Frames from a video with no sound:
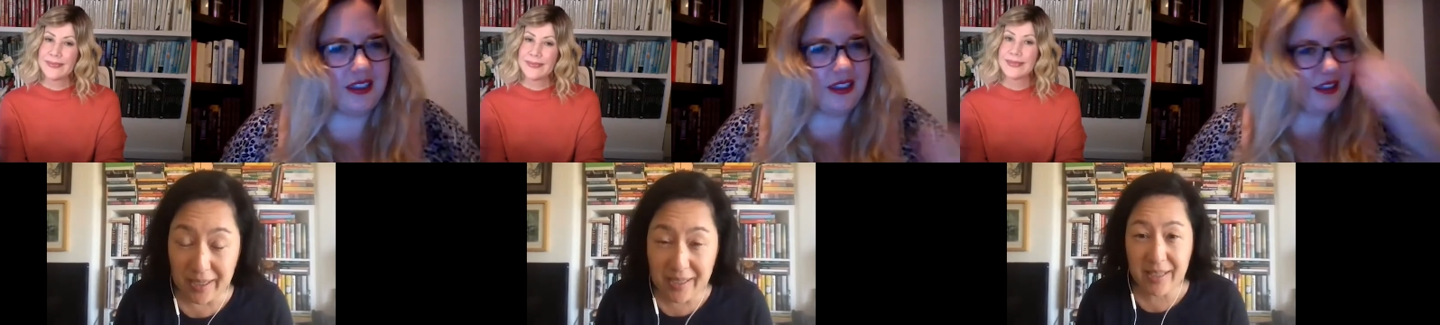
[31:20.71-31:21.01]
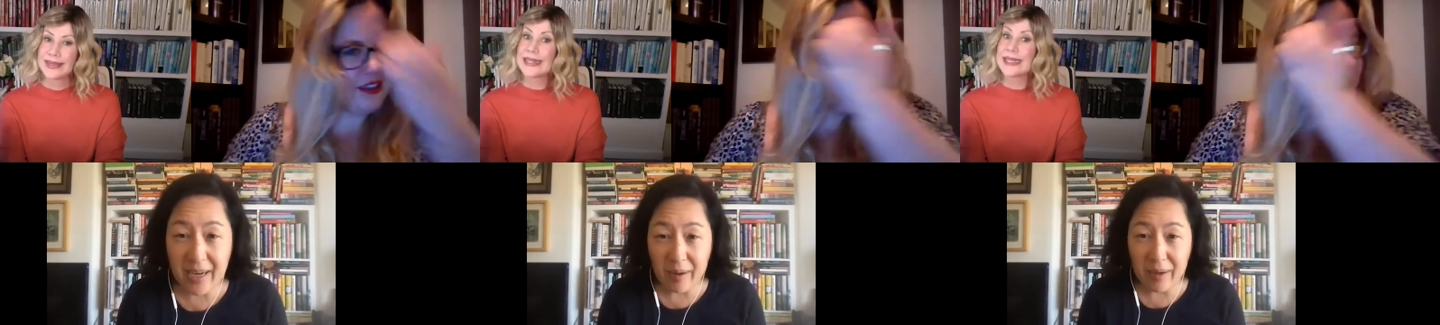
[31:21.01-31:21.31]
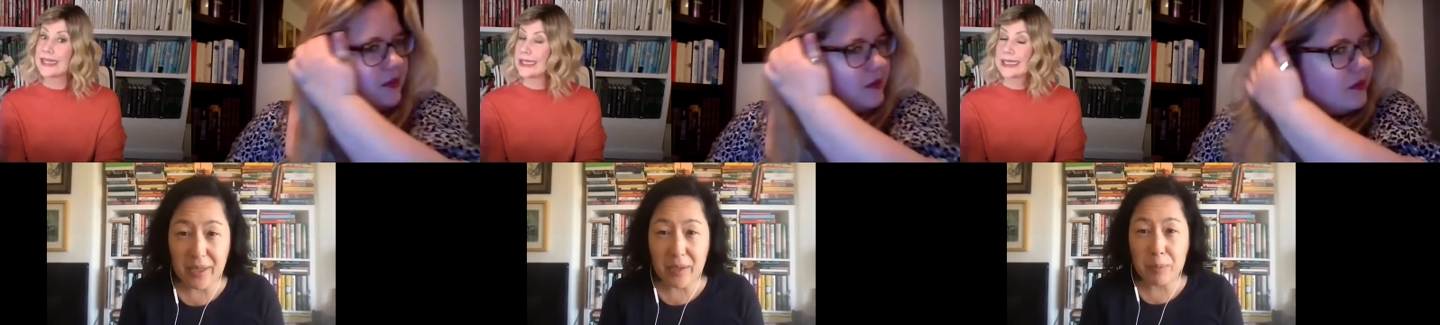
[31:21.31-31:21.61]

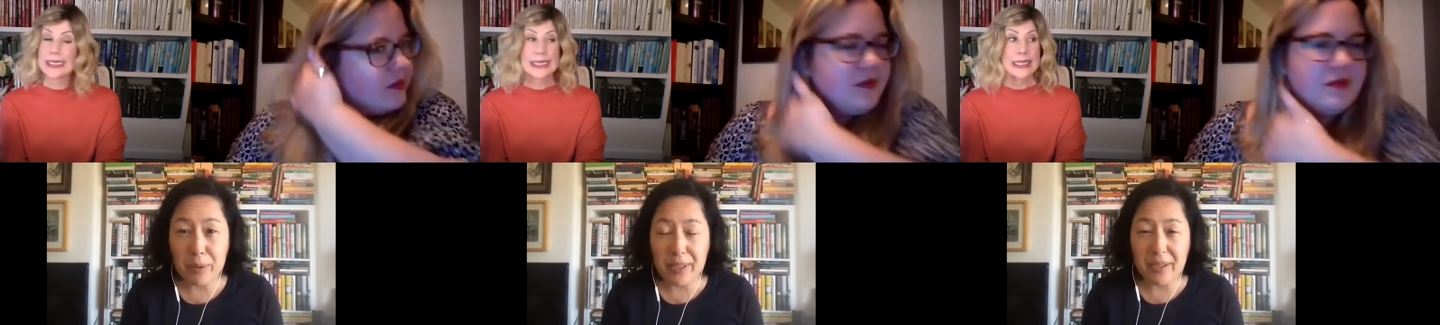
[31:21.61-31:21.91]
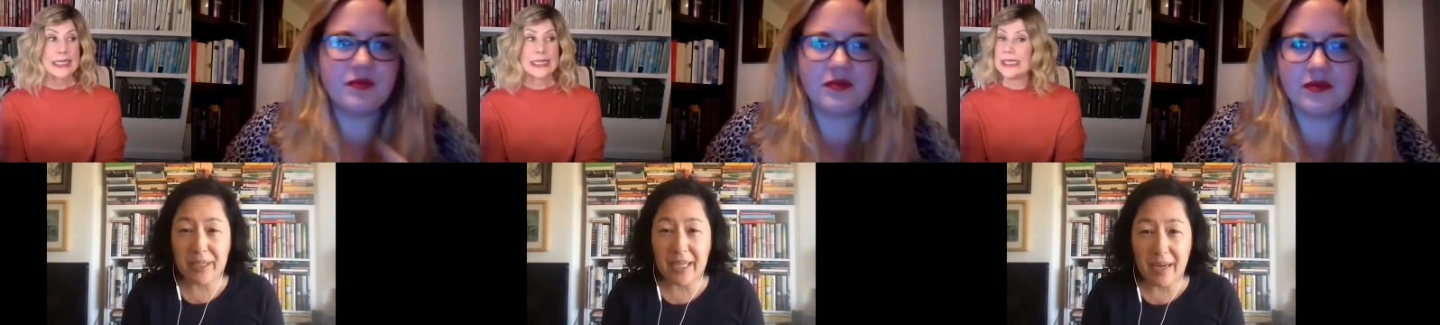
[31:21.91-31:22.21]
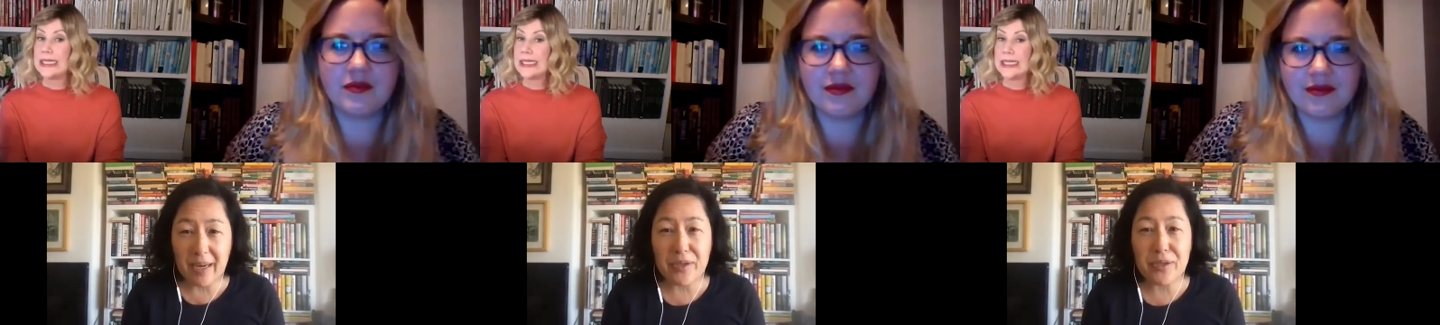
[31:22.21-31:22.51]
Speaker 1: Sarah, you put your
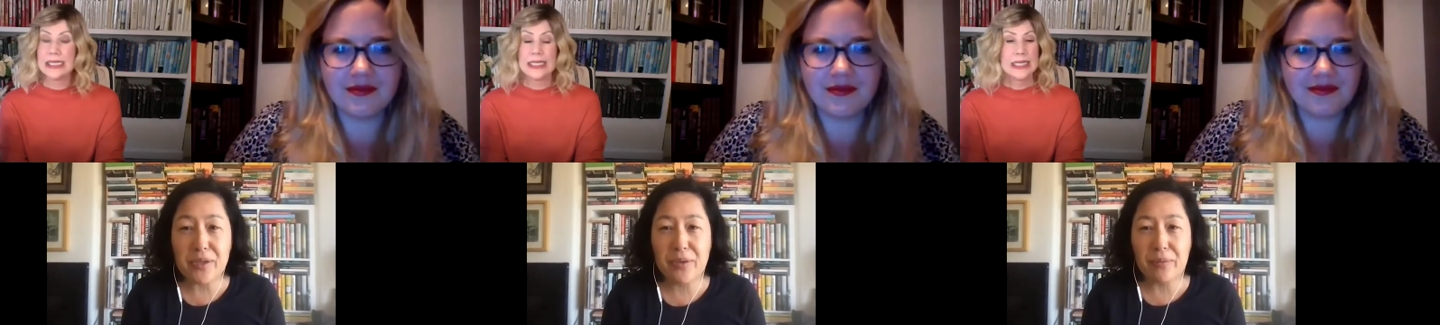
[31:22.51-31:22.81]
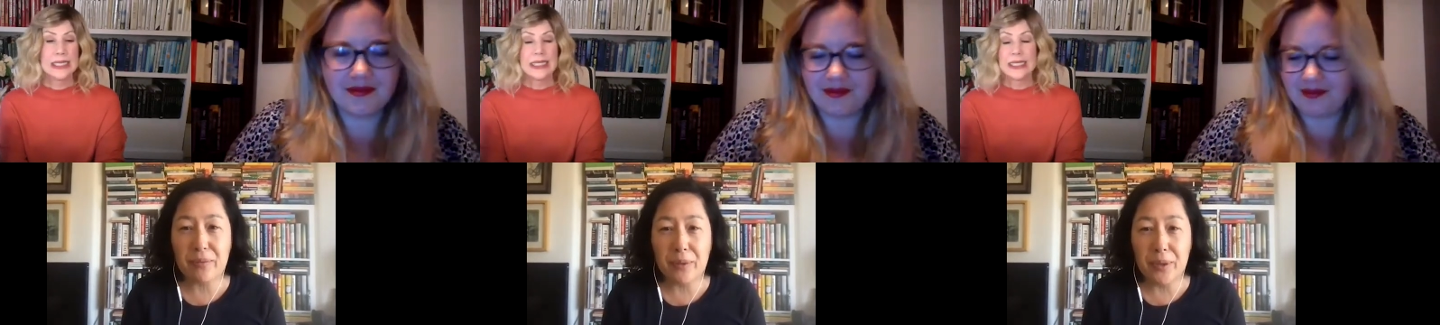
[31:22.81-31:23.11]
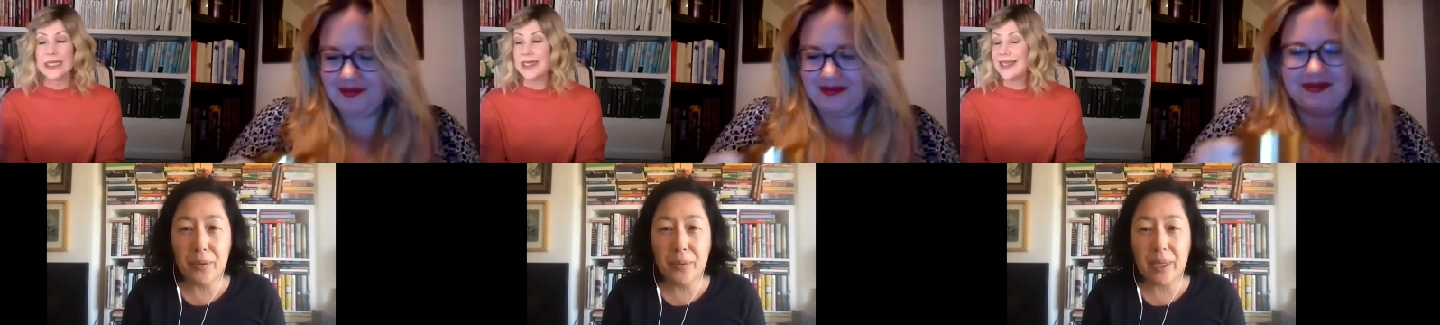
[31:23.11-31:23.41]
characters
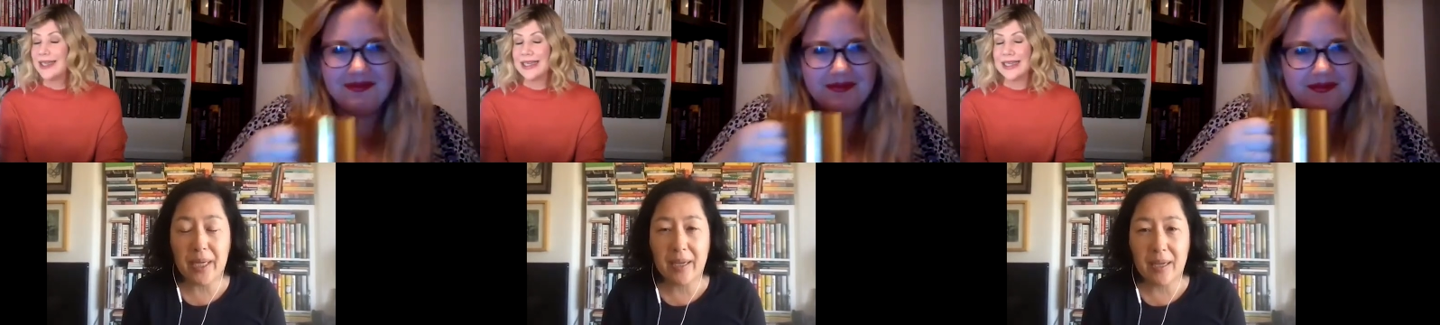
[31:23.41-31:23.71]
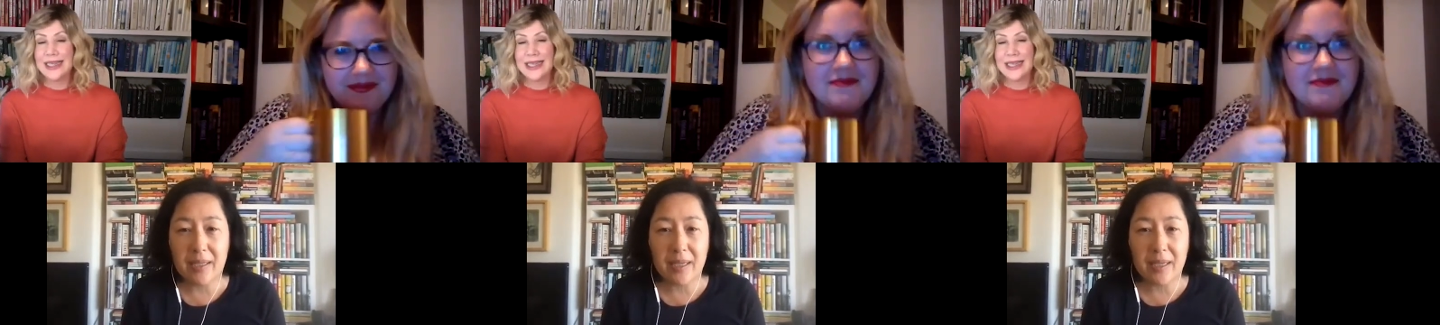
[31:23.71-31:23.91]
through it.